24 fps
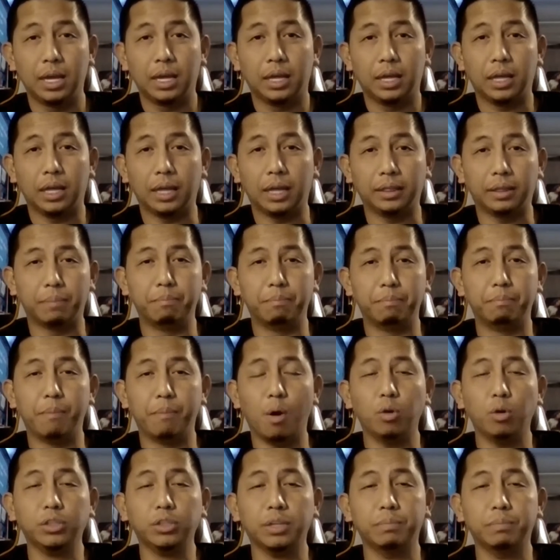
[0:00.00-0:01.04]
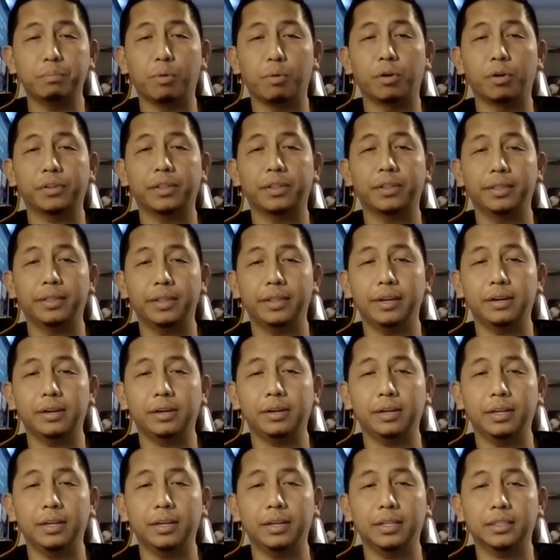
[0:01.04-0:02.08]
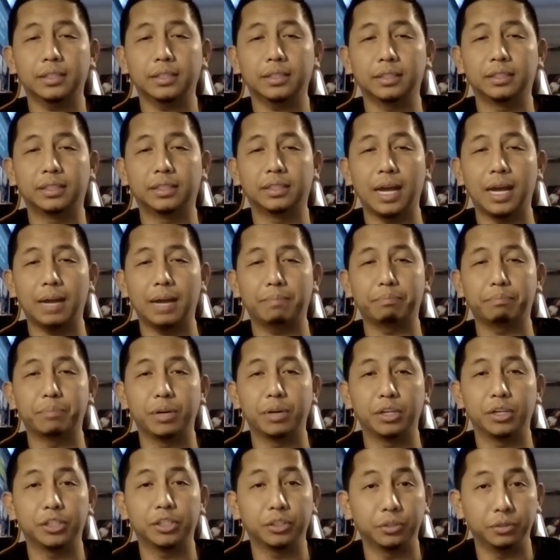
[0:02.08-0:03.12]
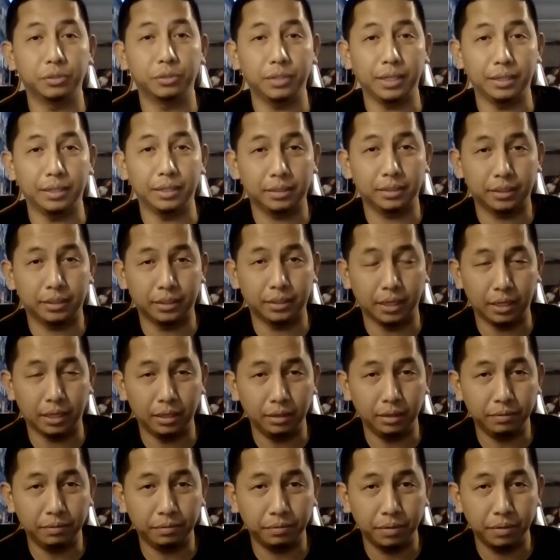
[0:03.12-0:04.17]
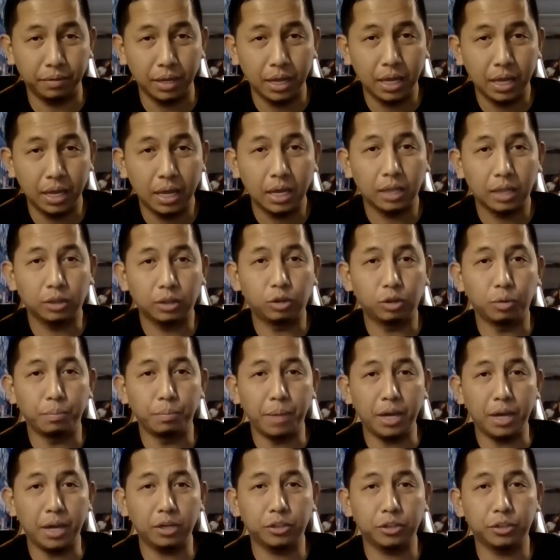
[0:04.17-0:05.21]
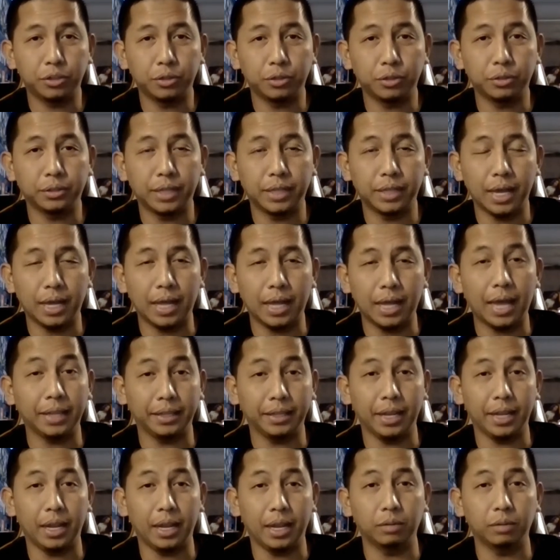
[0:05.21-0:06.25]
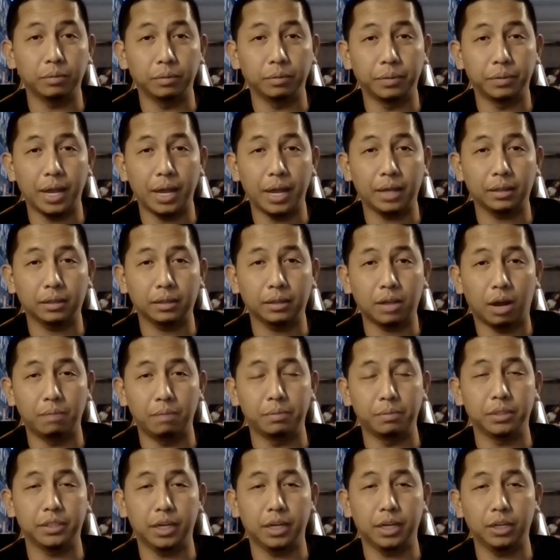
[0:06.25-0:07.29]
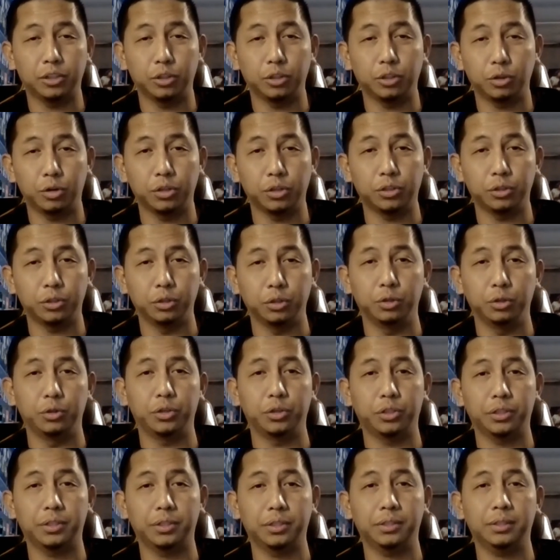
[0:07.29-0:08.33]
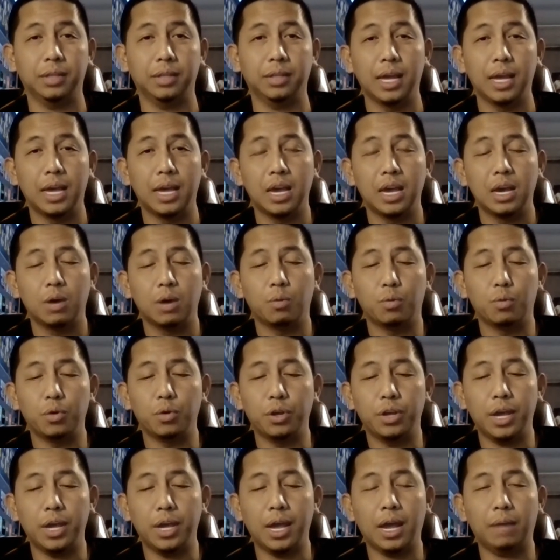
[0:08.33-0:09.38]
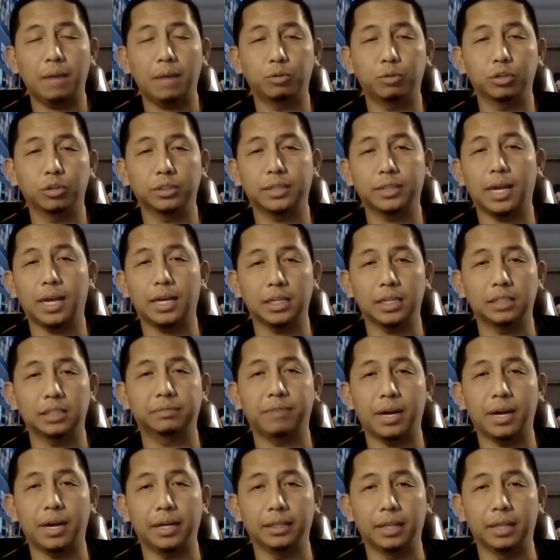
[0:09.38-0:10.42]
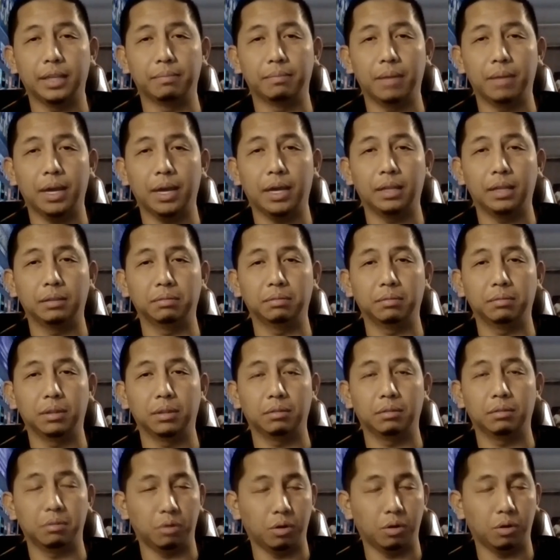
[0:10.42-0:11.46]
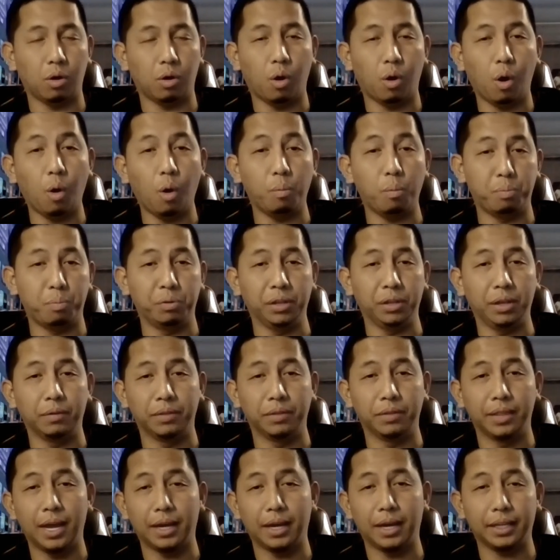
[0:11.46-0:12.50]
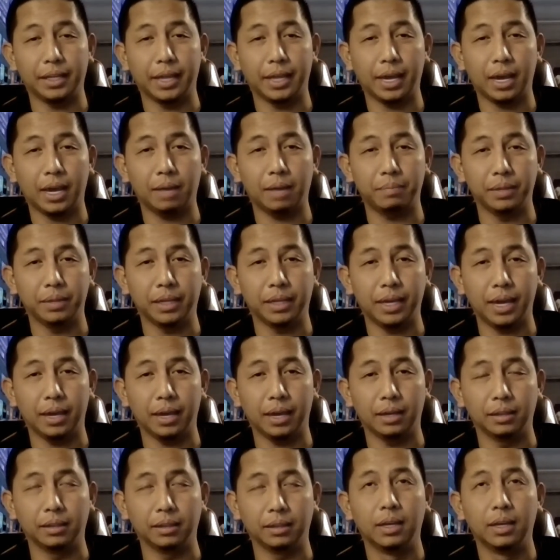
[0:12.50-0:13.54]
And the most important there is that person itself to make sure that at the end of that conversation or solution, we have to satisfy them. And hopefully not going to happen again.